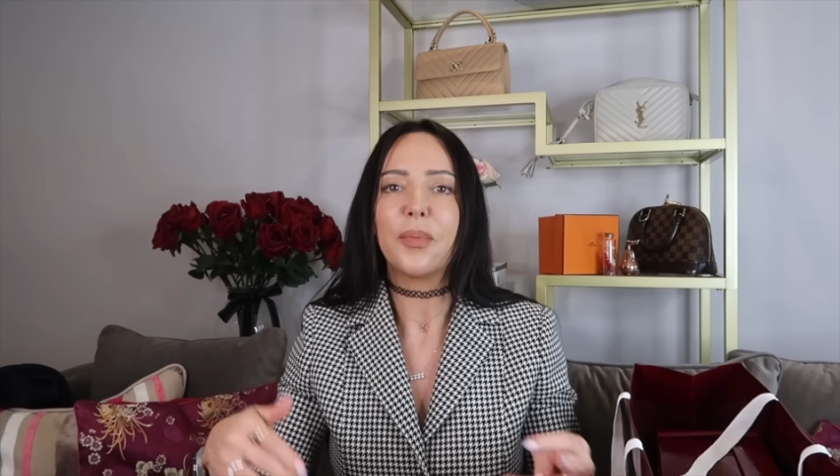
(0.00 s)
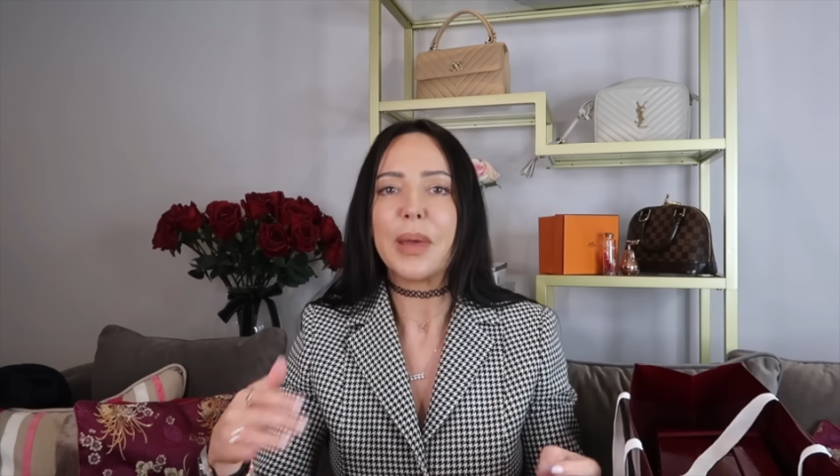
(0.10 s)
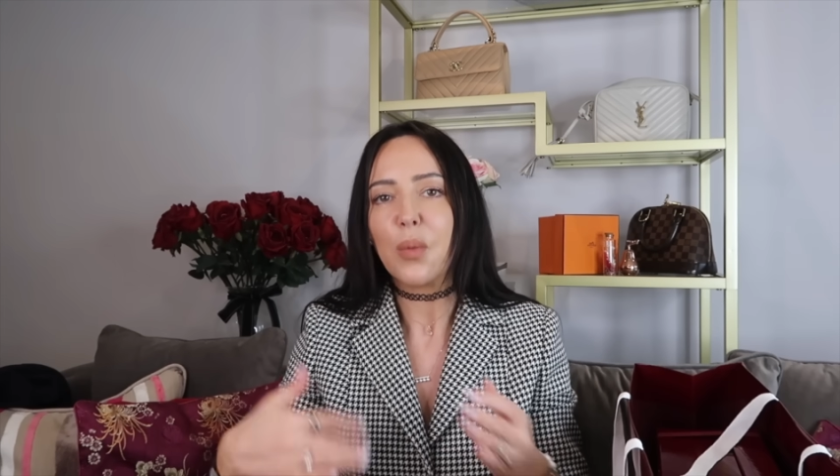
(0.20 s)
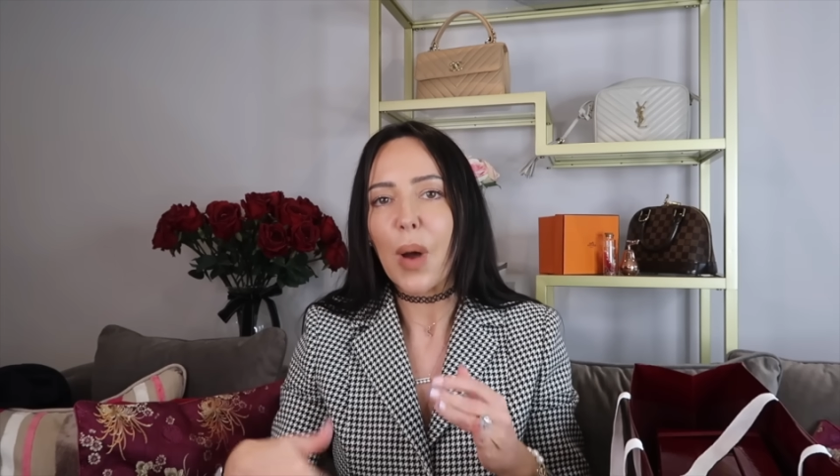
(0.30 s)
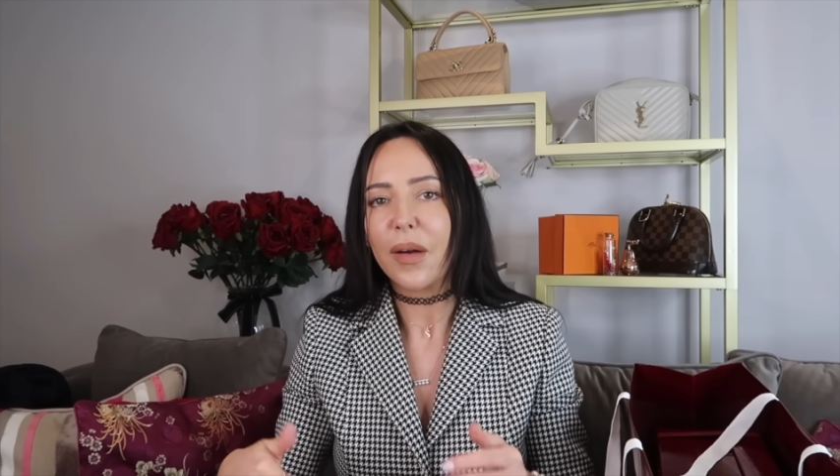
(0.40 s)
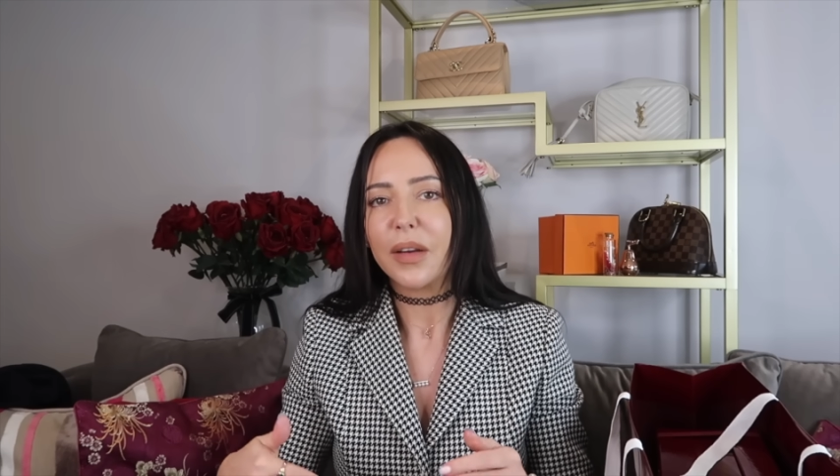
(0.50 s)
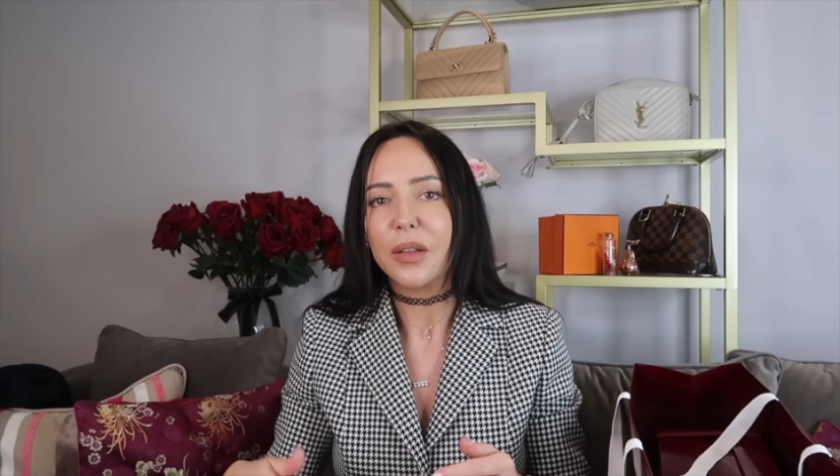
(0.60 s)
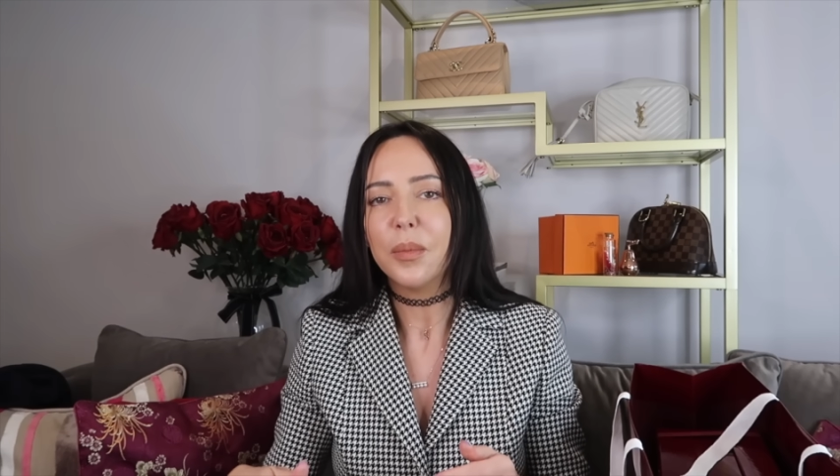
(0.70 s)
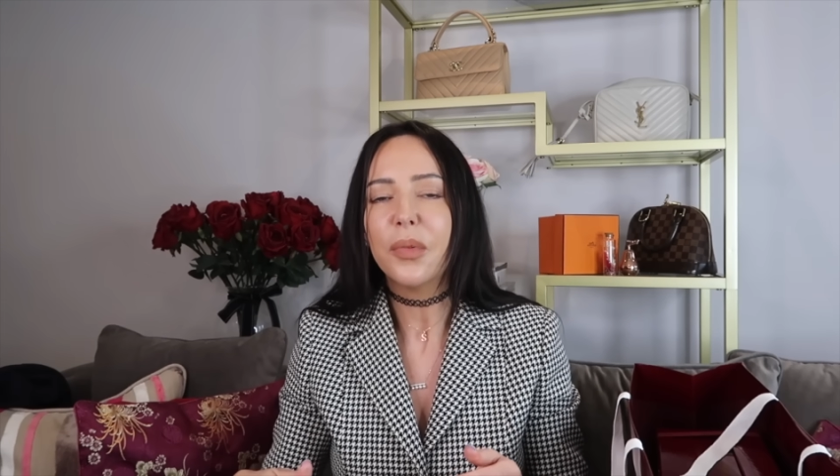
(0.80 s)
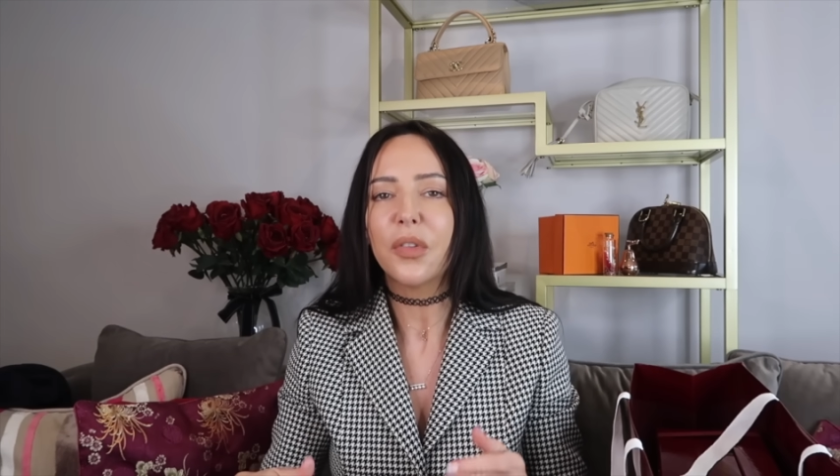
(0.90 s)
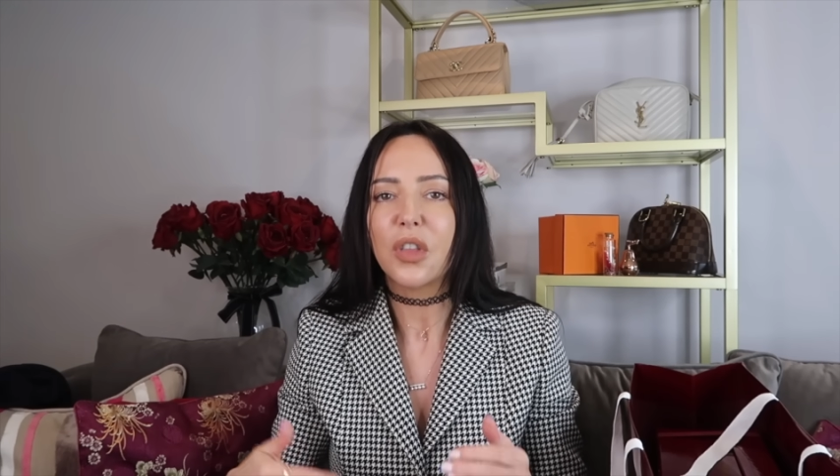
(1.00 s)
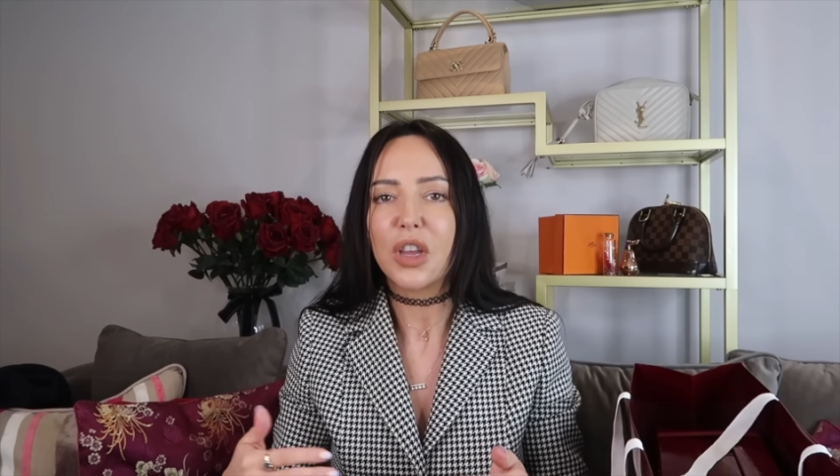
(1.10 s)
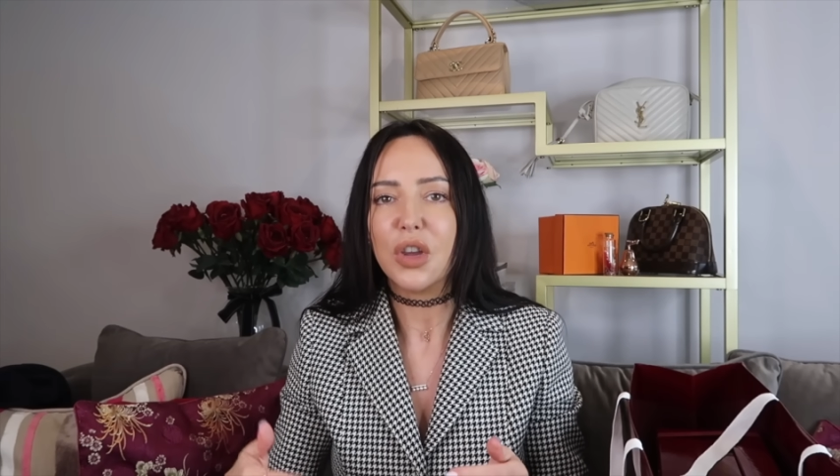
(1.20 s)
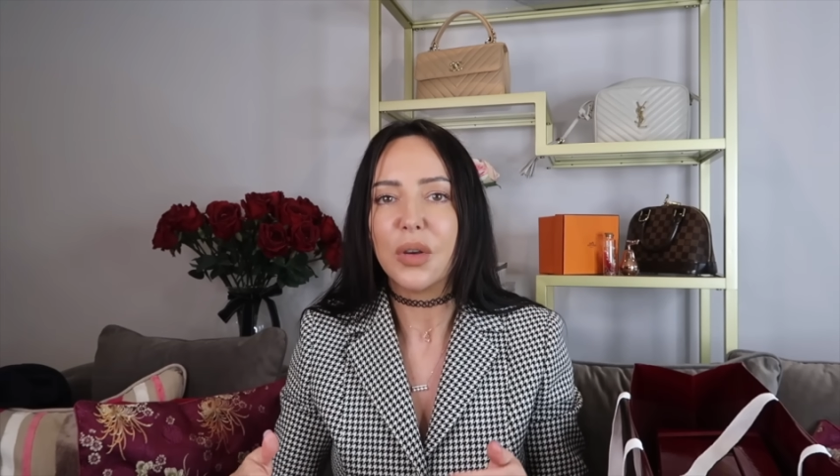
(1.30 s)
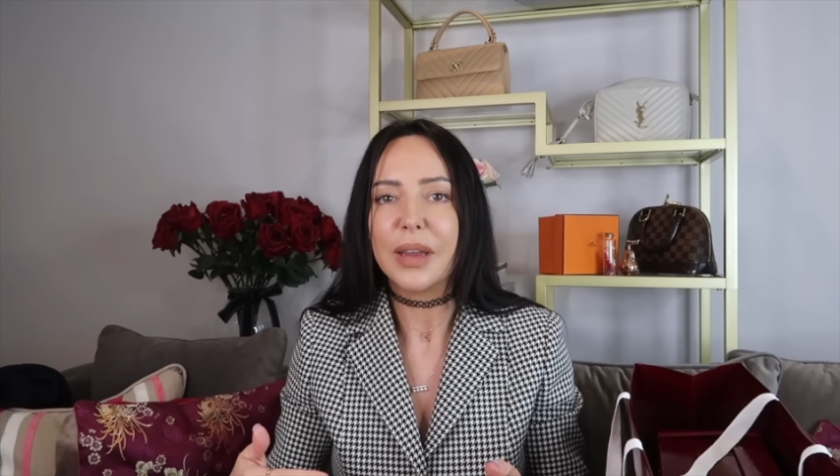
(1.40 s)
me wearing them so that
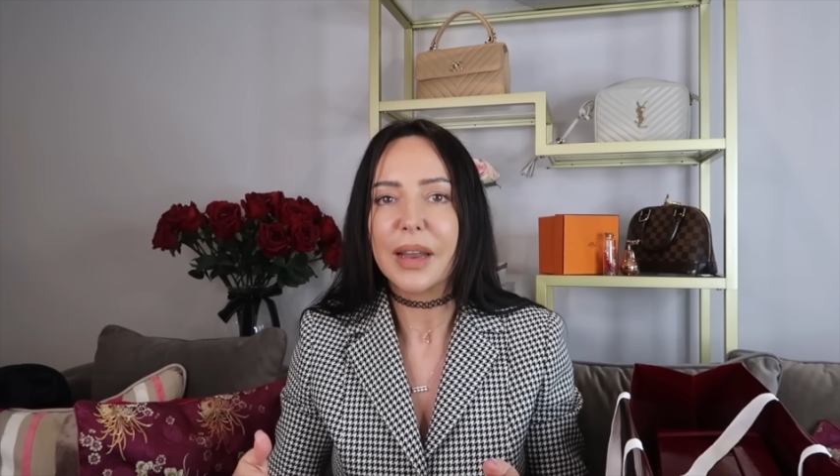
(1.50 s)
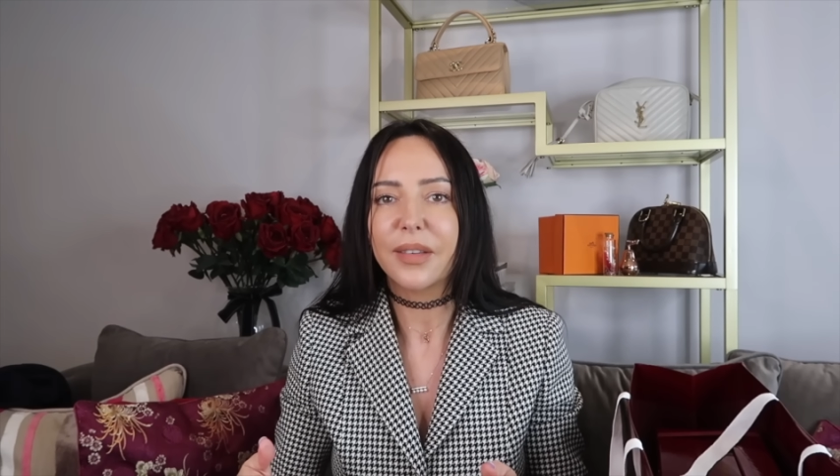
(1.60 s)
you can get